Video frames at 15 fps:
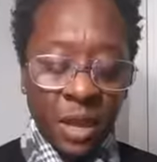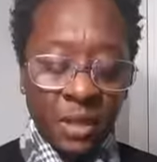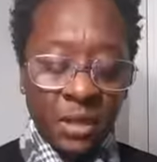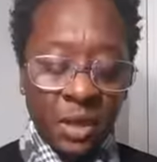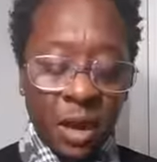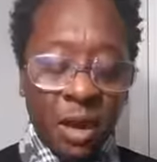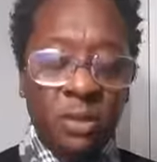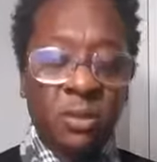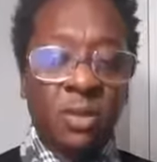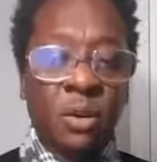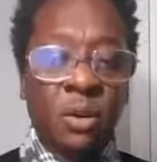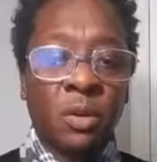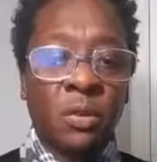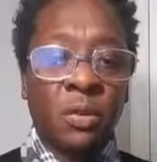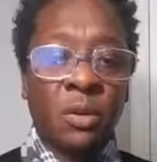Then
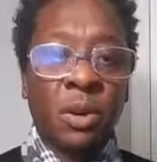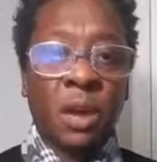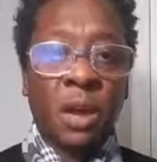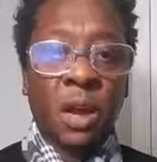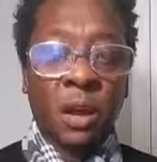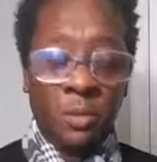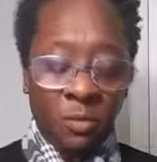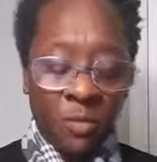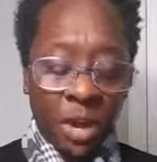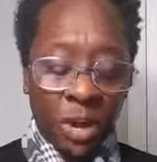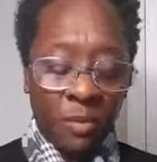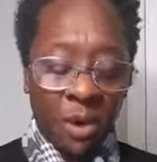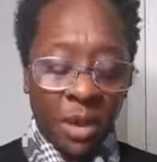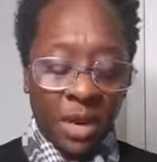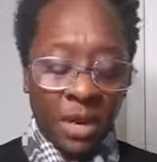also, Uh, when I
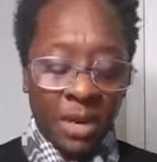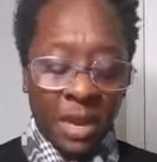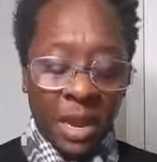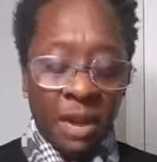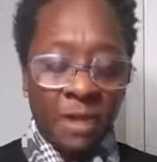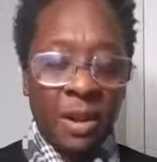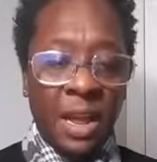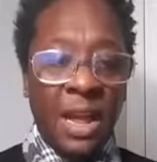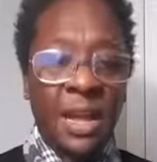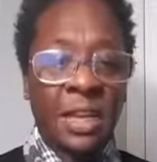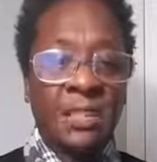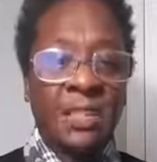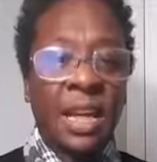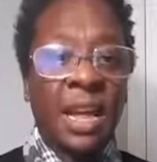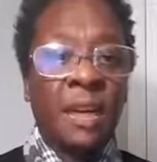break it down
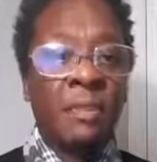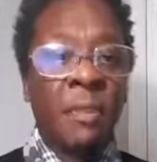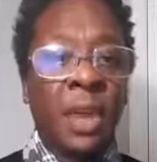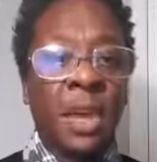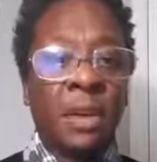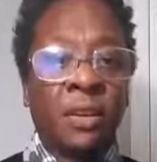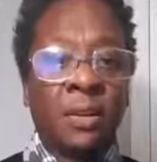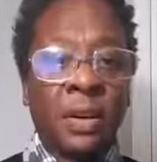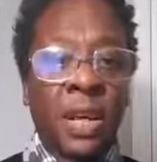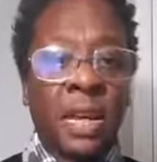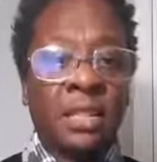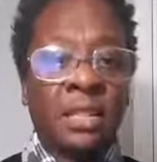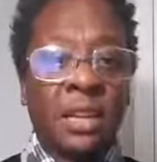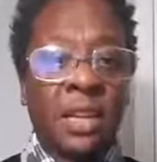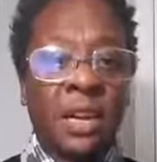as a male,
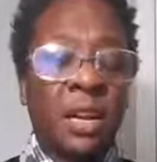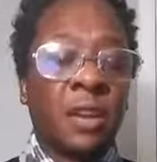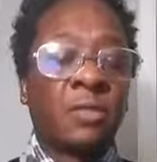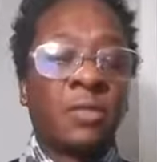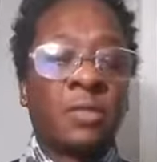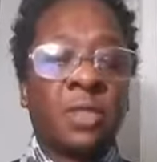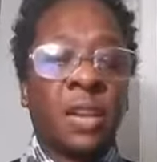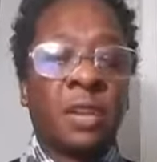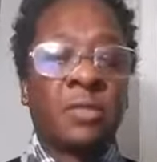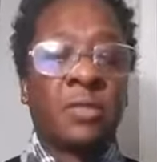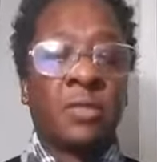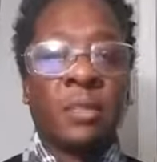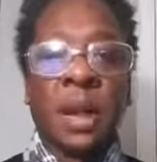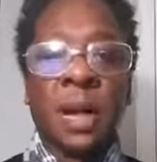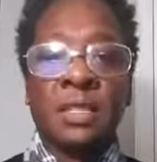as a
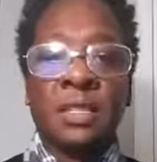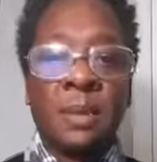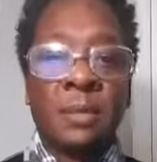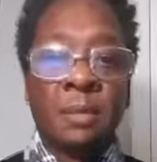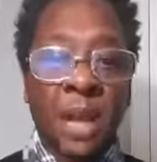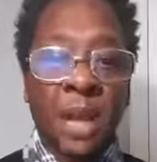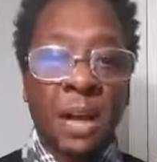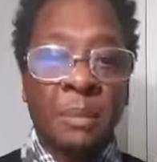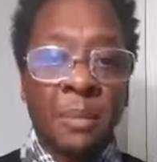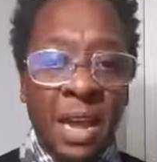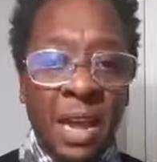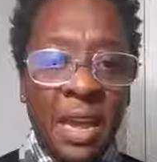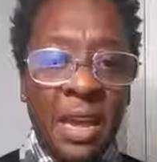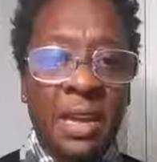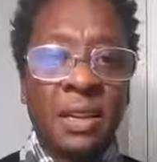heterosexual, masculine black
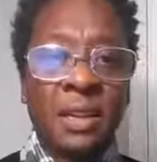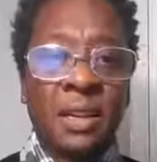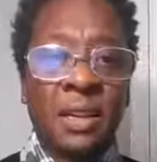man,